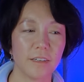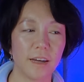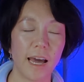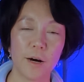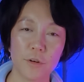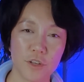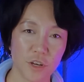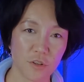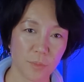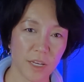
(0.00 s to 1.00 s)
how it
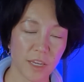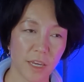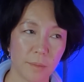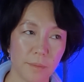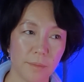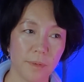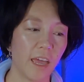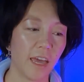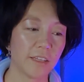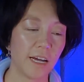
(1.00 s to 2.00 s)
changed my game
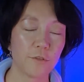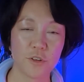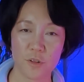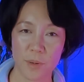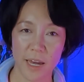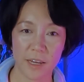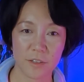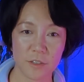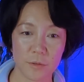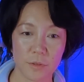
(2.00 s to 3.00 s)
and how it changed my
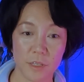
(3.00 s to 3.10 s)
attitude.